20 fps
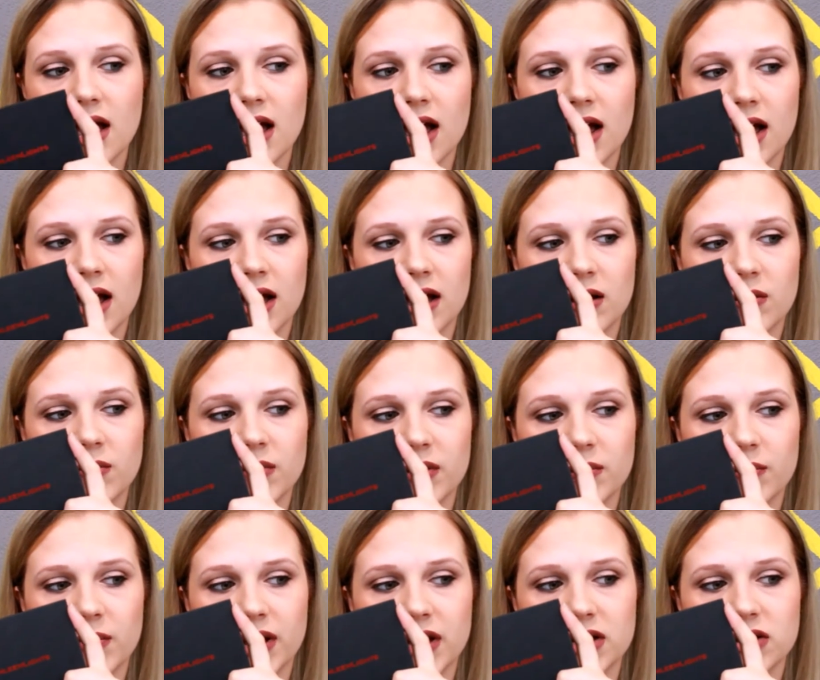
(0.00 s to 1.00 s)

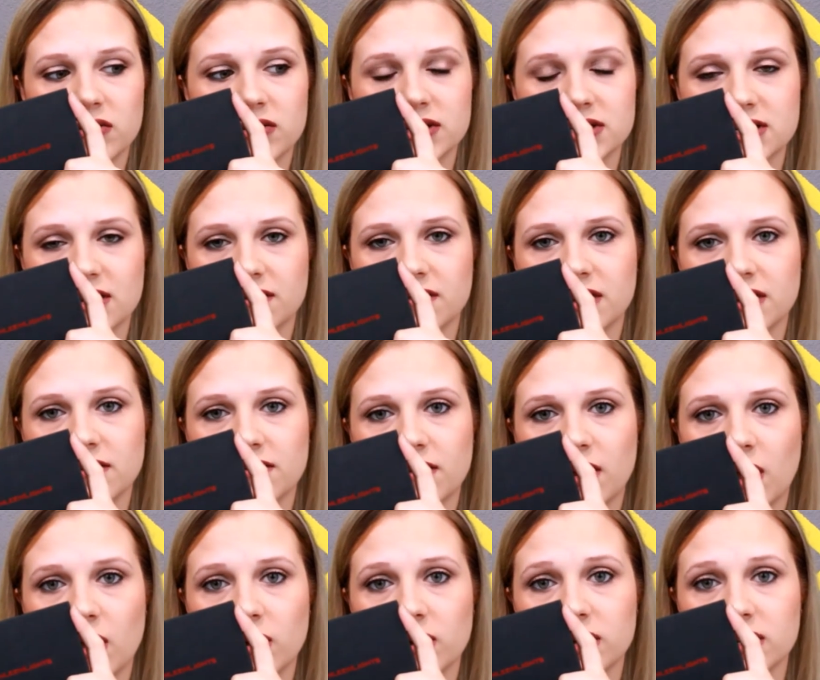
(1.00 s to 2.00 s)
Um, but you can definitely
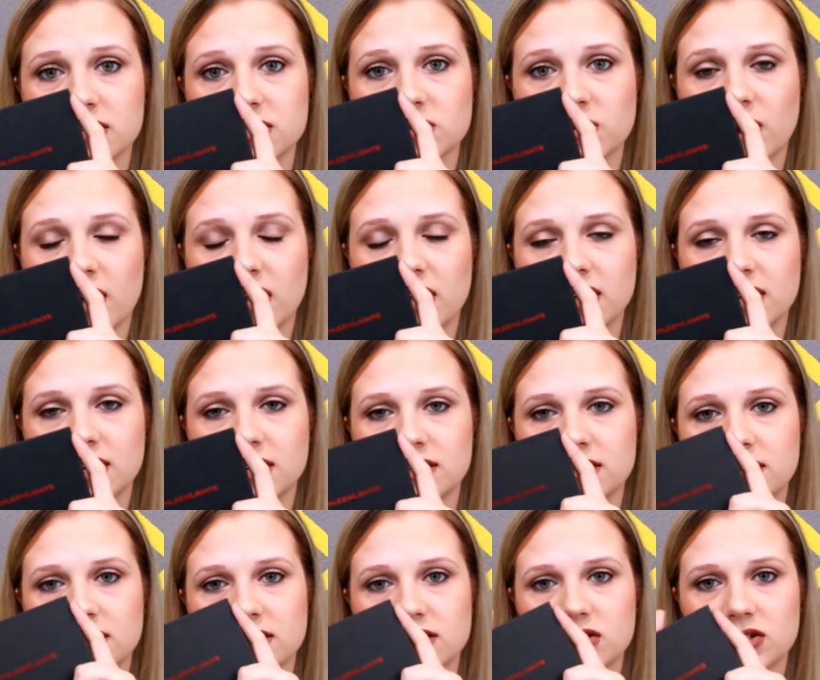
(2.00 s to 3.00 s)
follow her as well
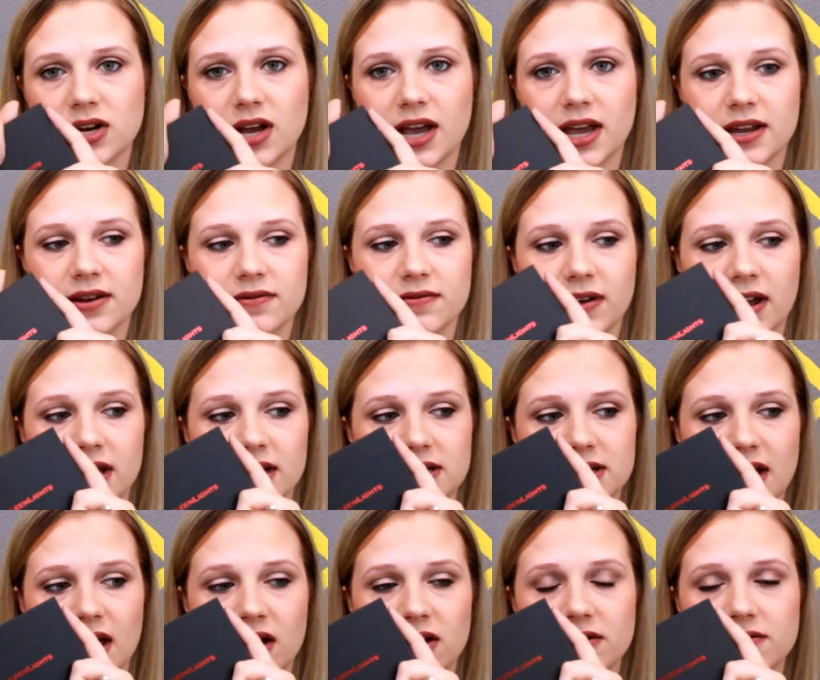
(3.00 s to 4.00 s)
and try and
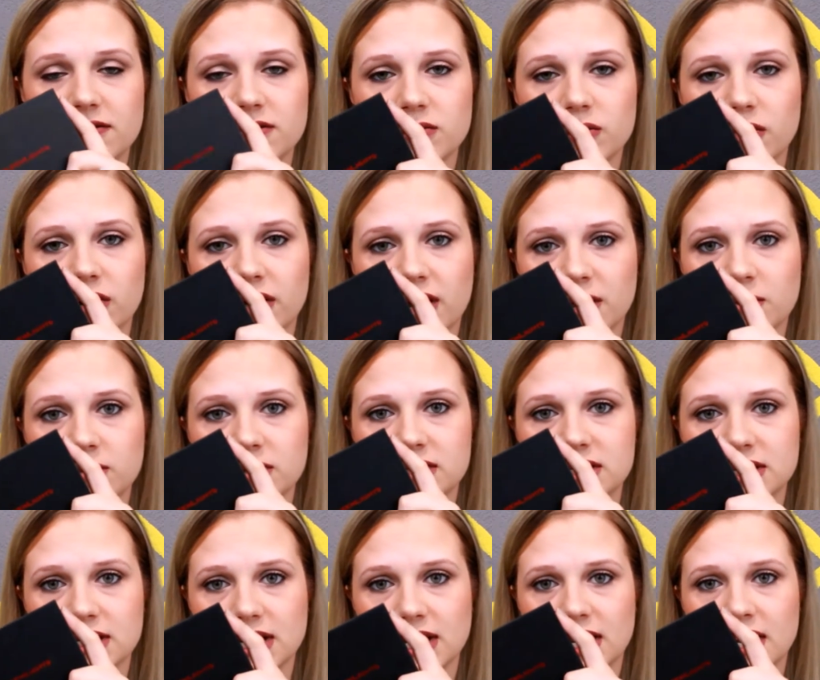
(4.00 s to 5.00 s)
find out if you weren't able
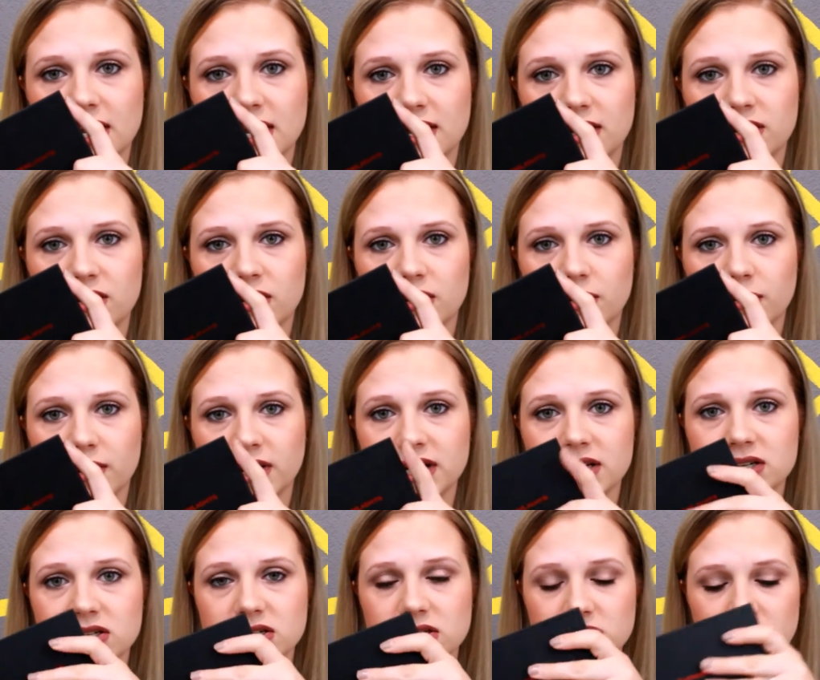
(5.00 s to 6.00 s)
to get it and you're
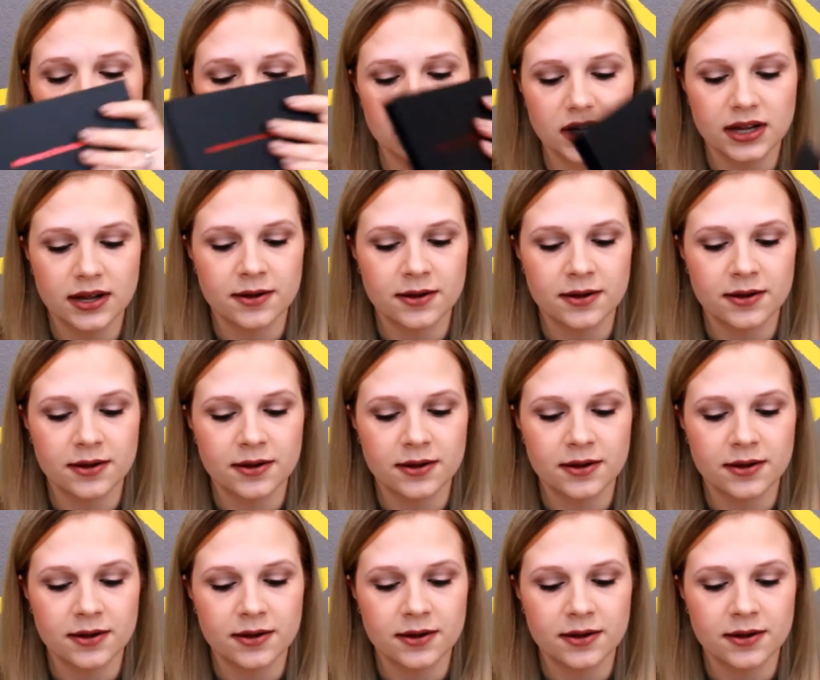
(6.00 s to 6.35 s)
wanting to.